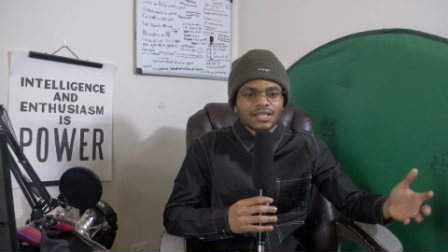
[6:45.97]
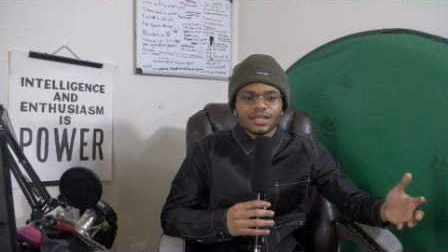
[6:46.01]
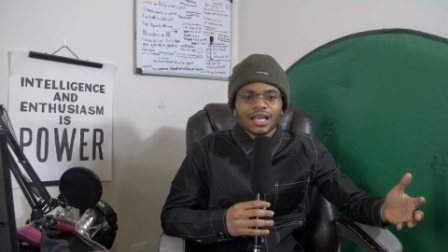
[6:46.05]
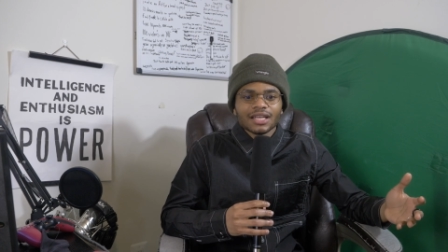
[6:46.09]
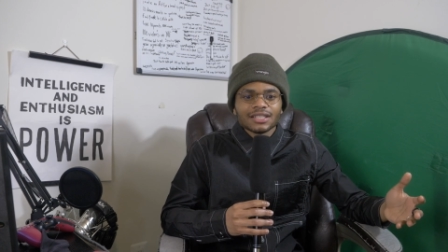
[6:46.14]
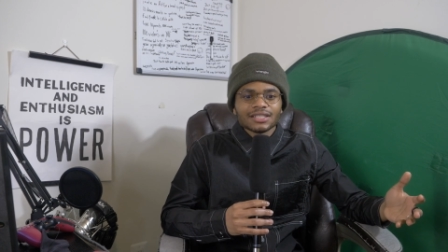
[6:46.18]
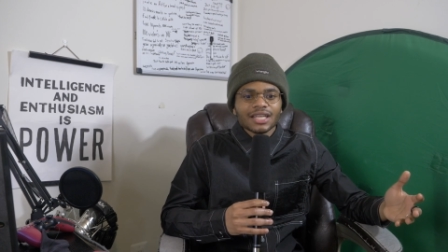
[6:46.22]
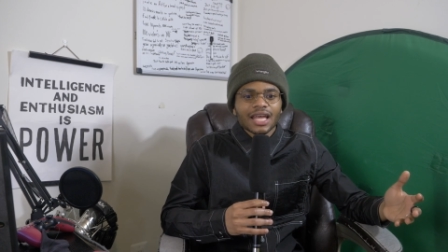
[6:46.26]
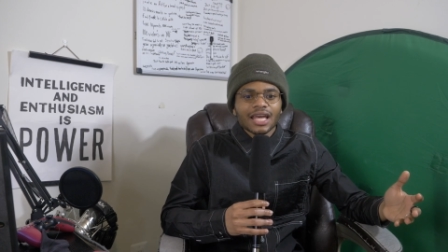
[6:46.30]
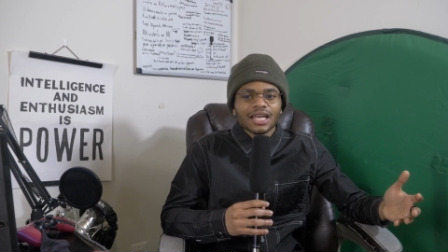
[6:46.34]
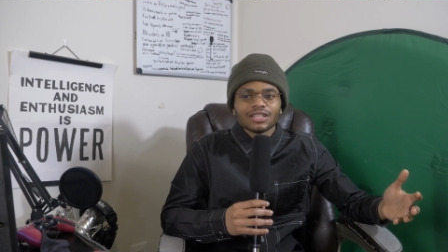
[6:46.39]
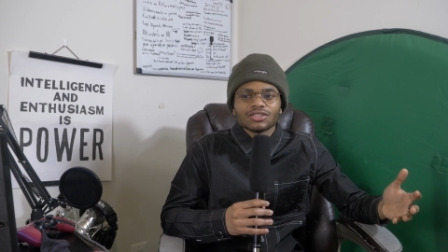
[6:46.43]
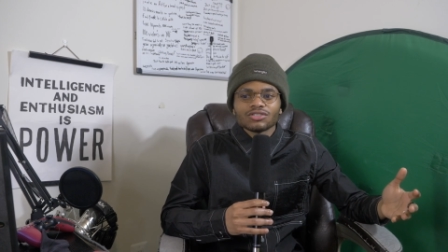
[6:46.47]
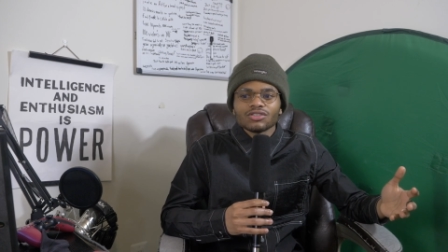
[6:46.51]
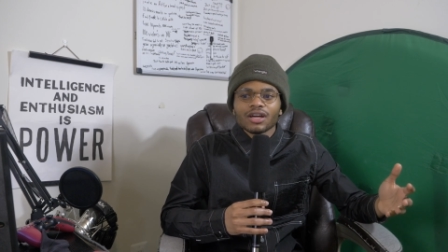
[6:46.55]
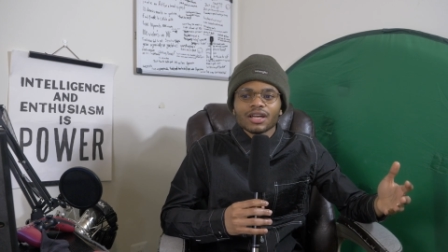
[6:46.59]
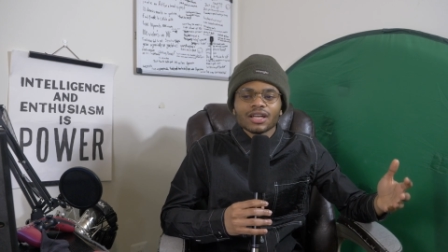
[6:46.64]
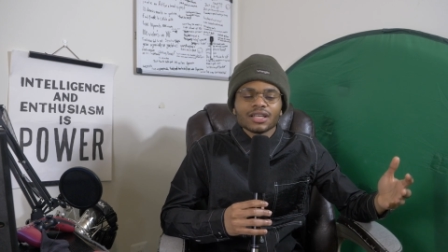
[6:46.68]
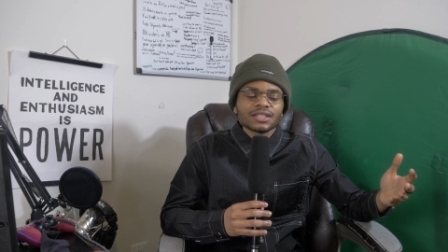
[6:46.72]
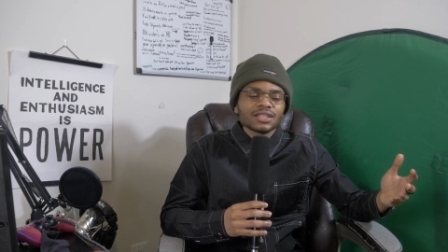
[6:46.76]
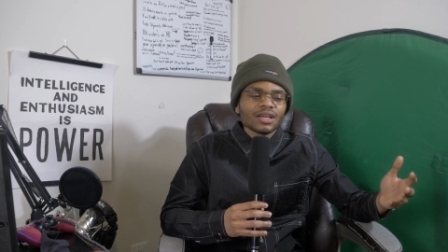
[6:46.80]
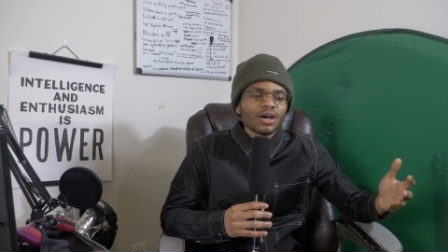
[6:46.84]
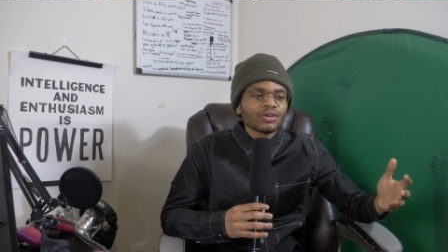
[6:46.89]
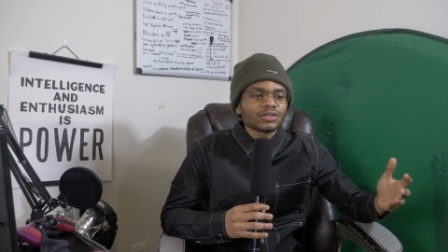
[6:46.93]
That's like trying
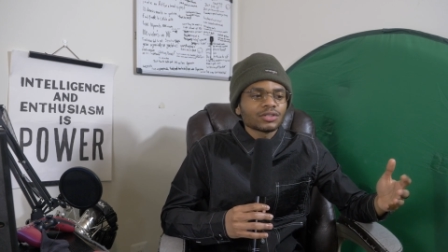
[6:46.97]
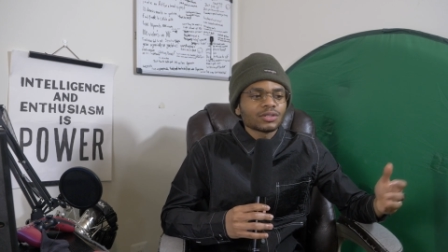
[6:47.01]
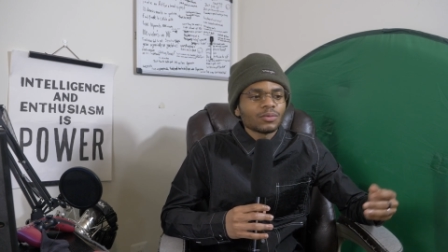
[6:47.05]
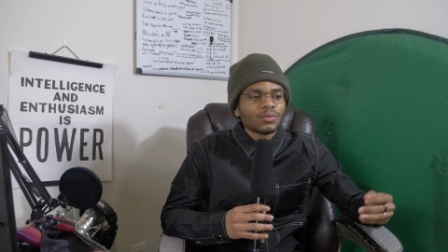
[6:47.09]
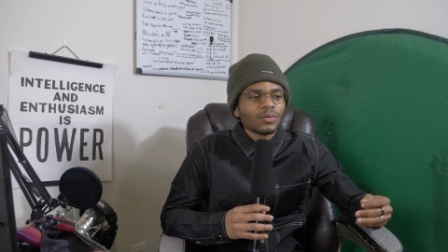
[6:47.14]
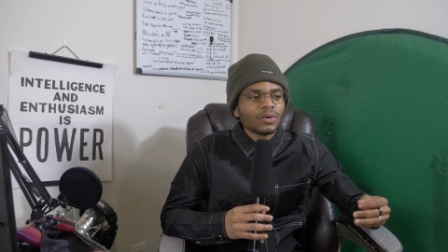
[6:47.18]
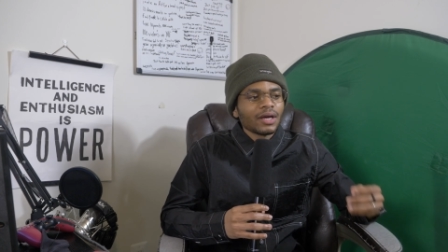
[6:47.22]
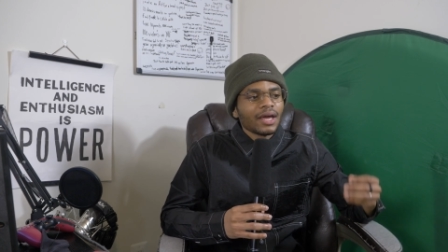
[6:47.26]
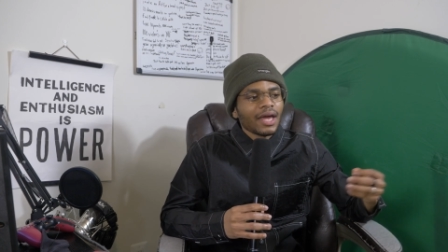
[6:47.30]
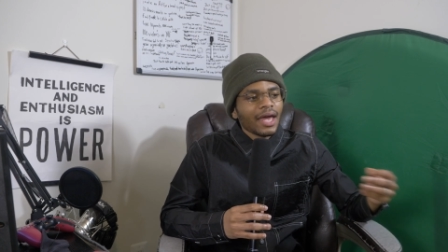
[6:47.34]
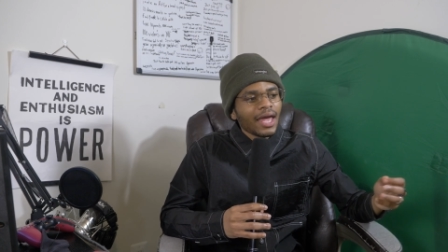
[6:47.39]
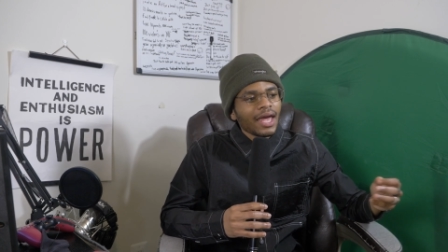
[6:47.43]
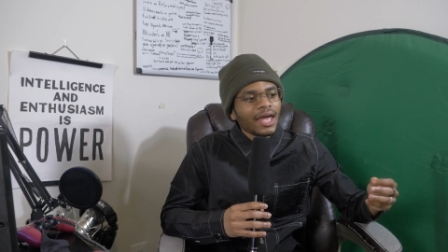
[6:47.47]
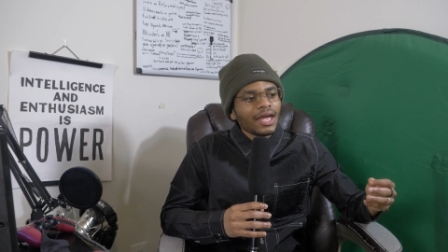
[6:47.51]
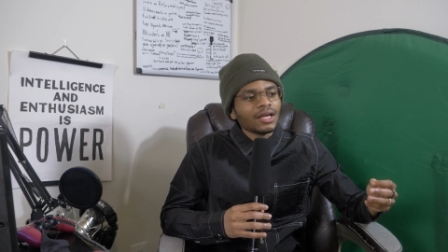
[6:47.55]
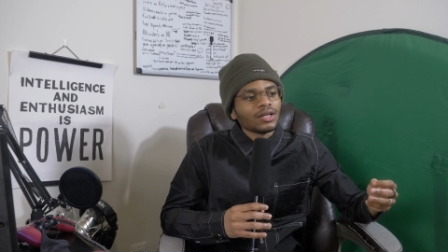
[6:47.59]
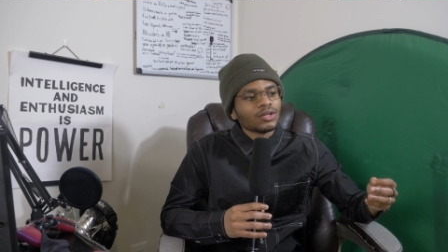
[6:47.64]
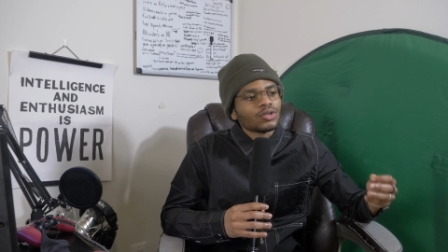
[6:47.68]
to tell someone, hey,